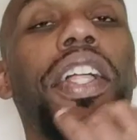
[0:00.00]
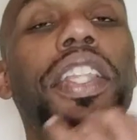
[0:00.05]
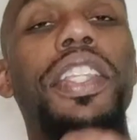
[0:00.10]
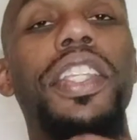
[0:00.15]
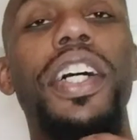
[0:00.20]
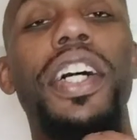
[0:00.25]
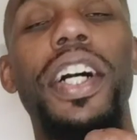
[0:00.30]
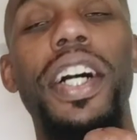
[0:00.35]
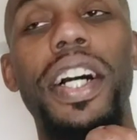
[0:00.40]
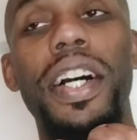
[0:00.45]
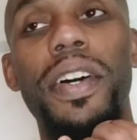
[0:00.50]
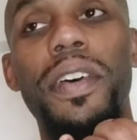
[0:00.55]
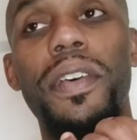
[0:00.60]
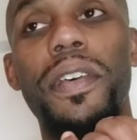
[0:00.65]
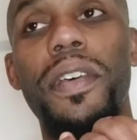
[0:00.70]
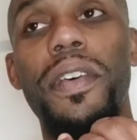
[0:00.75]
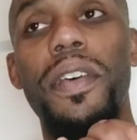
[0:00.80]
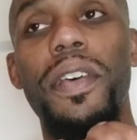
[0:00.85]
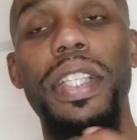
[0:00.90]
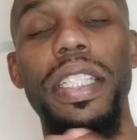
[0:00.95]
the
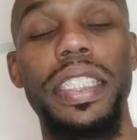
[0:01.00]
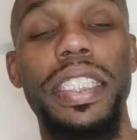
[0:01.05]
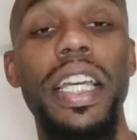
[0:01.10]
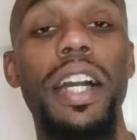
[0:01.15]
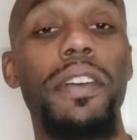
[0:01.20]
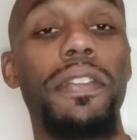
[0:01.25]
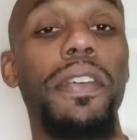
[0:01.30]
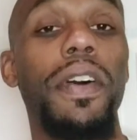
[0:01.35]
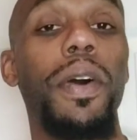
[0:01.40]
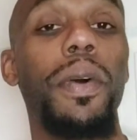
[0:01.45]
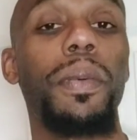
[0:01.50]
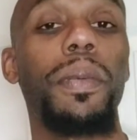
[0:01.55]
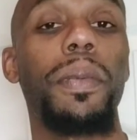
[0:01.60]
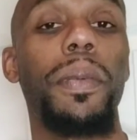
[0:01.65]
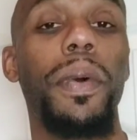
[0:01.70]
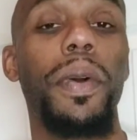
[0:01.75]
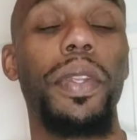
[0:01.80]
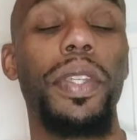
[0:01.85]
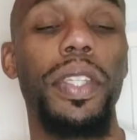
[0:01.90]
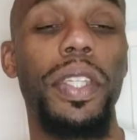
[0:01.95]
cell phone
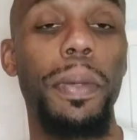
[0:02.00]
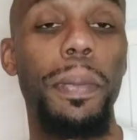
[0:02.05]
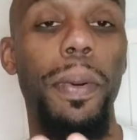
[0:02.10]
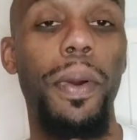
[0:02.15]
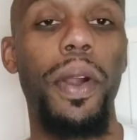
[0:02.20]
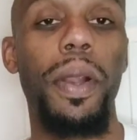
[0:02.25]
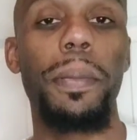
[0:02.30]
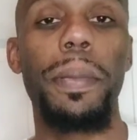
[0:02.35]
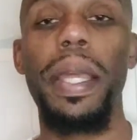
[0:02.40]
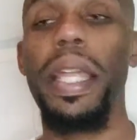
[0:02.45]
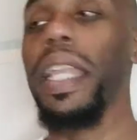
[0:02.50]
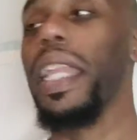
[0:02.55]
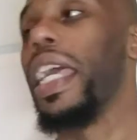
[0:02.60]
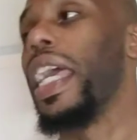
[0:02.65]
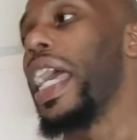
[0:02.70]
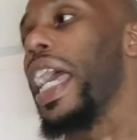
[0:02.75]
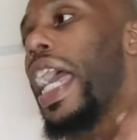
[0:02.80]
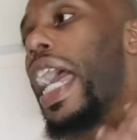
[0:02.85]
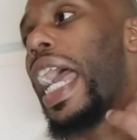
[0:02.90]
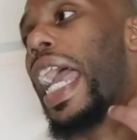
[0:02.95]
department
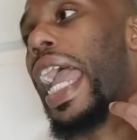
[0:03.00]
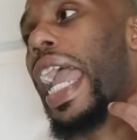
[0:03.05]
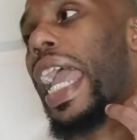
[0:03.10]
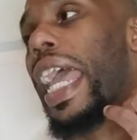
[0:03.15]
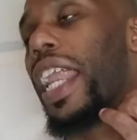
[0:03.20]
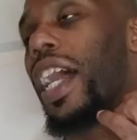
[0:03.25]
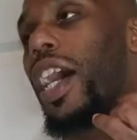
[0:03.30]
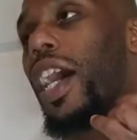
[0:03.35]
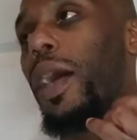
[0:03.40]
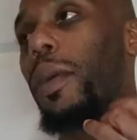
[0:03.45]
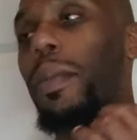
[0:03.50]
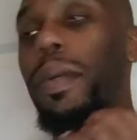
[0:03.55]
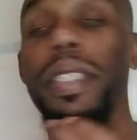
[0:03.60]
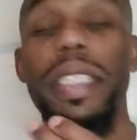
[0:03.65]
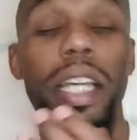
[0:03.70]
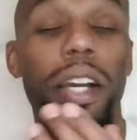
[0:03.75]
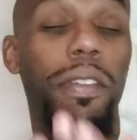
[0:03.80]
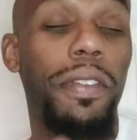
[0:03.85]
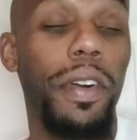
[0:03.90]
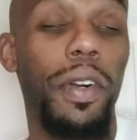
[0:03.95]
and with
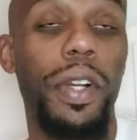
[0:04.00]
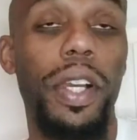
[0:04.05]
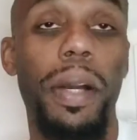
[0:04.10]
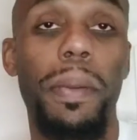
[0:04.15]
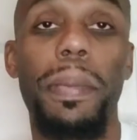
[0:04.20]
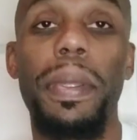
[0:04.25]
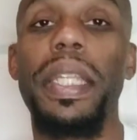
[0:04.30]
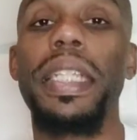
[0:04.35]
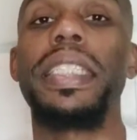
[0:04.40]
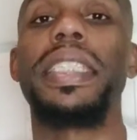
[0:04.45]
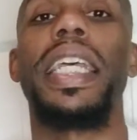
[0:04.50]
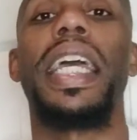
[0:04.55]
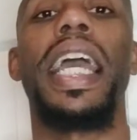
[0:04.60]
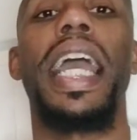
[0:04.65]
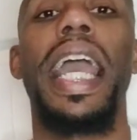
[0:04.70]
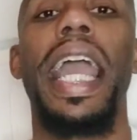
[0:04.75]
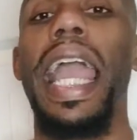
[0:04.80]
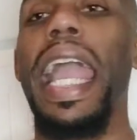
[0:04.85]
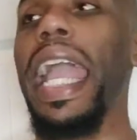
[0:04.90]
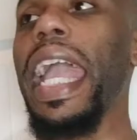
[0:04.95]
cell phone companies,
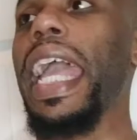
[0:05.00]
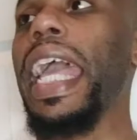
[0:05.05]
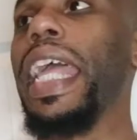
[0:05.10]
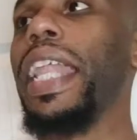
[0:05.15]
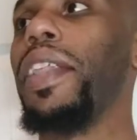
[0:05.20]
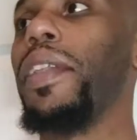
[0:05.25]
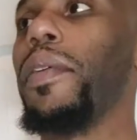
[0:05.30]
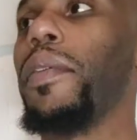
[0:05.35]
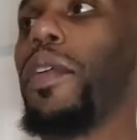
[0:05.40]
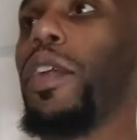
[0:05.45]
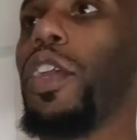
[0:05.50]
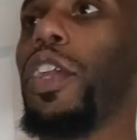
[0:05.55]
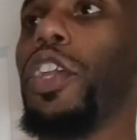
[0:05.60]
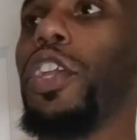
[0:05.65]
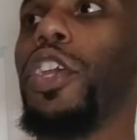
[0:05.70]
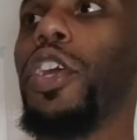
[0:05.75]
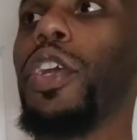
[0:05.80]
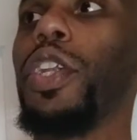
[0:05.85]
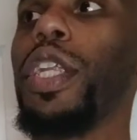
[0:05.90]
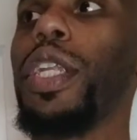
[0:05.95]
and
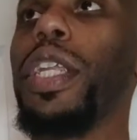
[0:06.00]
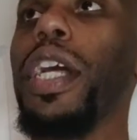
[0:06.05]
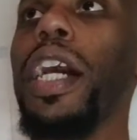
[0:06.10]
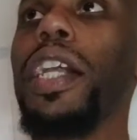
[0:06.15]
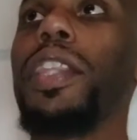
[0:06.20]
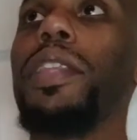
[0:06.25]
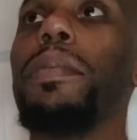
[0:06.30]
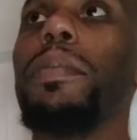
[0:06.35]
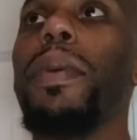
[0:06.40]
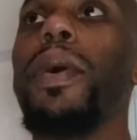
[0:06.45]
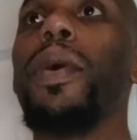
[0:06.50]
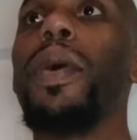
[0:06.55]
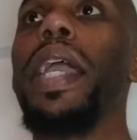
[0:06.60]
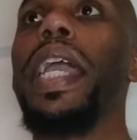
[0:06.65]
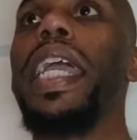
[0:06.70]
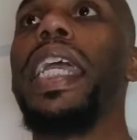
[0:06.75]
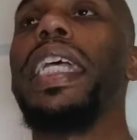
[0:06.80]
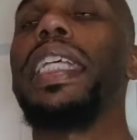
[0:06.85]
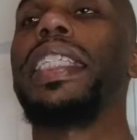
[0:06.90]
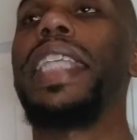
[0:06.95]
your deductible
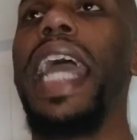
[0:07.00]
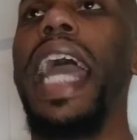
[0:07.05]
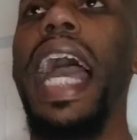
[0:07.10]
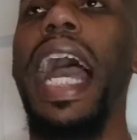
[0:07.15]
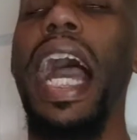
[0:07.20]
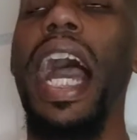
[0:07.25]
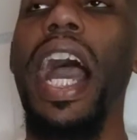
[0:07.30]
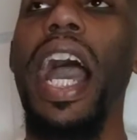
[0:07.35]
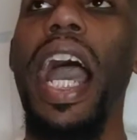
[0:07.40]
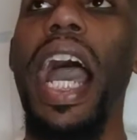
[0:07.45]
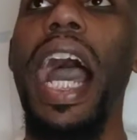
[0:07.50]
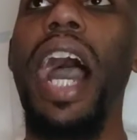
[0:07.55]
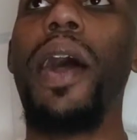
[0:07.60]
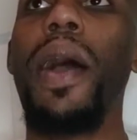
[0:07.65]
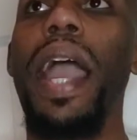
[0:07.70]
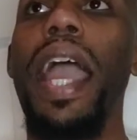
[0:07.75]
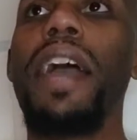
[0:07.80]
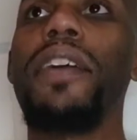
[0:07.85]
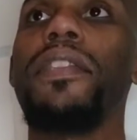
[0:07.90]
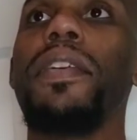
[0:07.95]
is
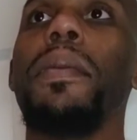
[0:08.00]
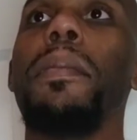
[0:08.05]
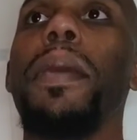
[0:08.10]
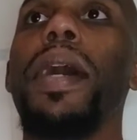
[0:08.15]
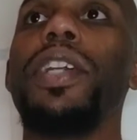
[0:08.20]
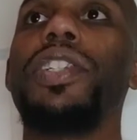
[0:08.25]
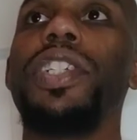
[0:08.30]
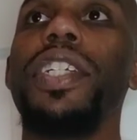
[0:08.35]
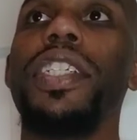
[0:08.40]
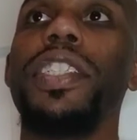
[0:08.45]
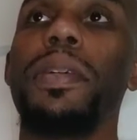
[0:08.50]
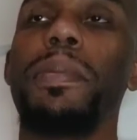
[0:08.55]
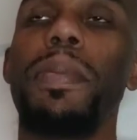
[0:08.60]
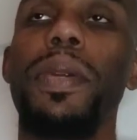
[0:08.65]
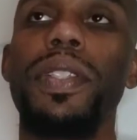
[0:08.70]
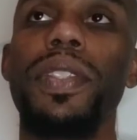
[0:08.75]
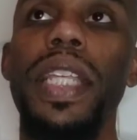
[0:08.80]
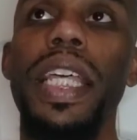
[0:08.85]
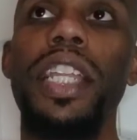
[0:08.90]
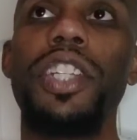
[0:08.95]
however much is a
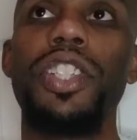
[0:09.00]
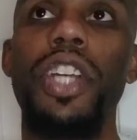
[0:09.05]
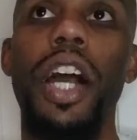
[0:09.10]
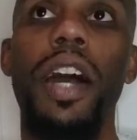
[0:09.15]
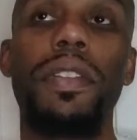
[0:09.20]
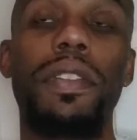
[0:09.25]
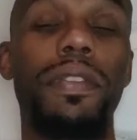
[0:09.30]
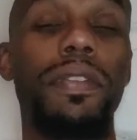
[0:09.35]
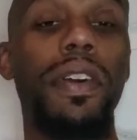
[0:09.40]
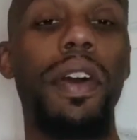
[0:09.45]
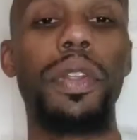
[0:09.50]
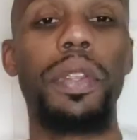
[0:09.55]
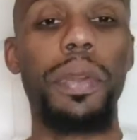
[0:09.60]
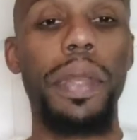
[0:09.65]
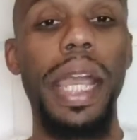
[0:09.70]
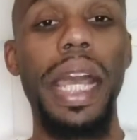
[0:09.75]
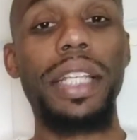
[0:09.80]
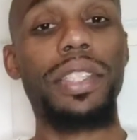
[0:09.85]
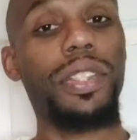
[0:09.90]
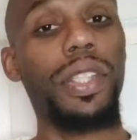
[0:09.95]
percentage off the phone you
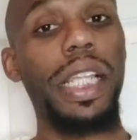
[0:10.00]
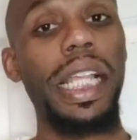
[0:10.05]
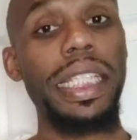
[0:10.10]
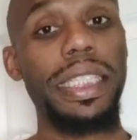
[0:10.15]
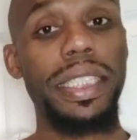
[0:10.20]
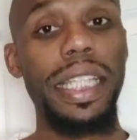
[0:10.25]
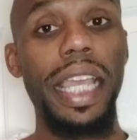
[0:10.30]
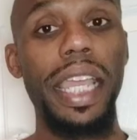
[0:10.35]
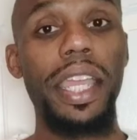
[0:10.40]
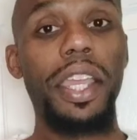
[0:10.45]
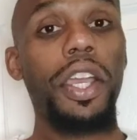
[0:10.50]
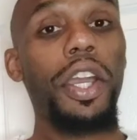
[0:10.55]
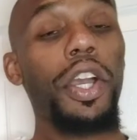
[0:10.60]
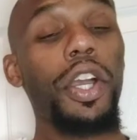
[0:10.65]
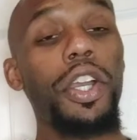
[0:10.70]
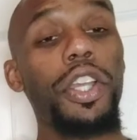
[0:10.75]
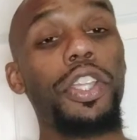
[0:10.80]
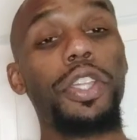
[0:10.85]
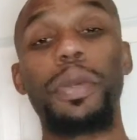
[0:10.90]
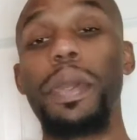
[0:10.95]
got. So let's say
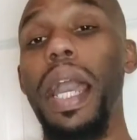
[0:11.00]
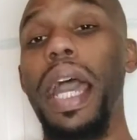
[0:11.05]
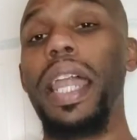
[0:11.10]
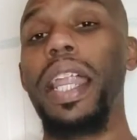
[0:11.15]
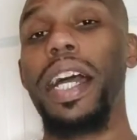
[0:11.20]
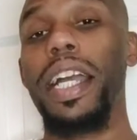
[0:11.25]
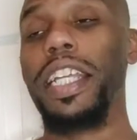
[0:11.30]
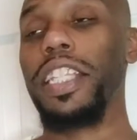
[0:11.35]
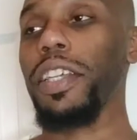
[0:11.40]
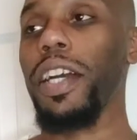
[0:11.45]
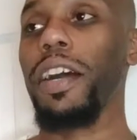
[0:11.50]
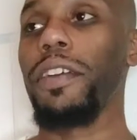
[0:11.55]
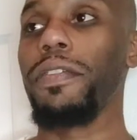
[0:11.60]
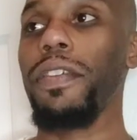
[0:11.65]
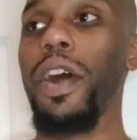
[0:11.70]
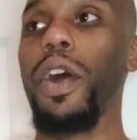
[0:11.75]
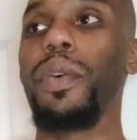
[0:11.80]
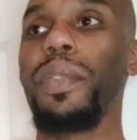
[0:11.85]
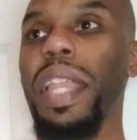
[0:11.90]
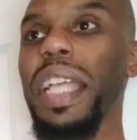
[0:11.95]
you got a
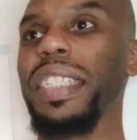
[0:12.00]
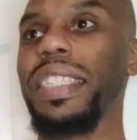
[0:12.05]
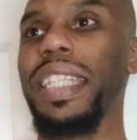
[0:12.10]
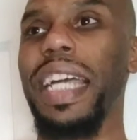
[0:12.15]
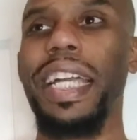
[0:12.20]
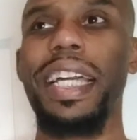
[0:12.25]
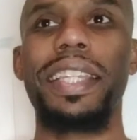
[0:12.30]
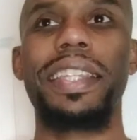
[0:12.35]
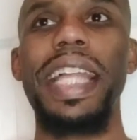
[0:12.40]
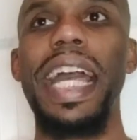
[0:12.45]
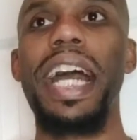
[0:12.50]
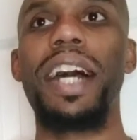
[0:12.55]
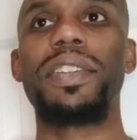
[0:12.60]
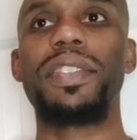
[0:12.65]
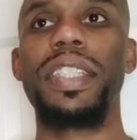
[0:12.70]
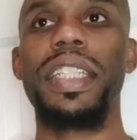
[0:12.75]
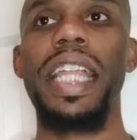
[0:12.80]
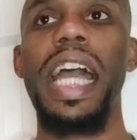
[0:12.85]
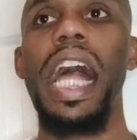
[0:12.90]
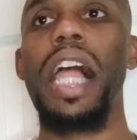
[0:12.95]
phone that's like
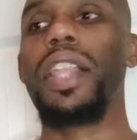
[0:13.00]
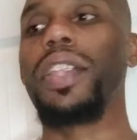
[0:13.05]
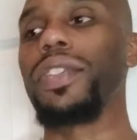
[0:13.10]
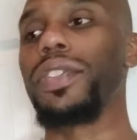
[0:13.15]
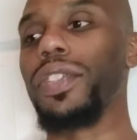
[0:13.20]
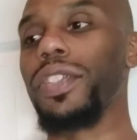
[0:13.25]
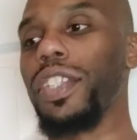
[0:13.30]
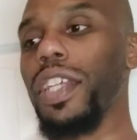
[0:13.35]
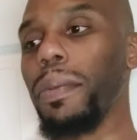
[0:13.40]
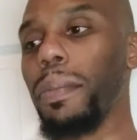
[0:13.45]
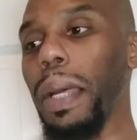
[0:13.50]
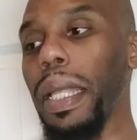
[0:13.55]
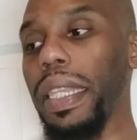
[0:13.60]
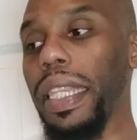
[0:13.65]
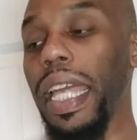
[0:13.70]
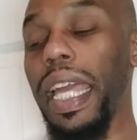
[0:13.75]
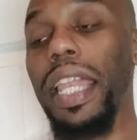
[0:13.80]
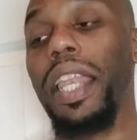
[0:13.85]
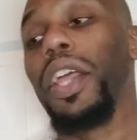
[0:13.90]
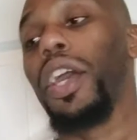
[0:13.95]
$1,000 or something like
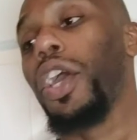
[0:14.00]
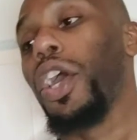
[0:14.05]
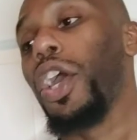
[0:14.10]
that.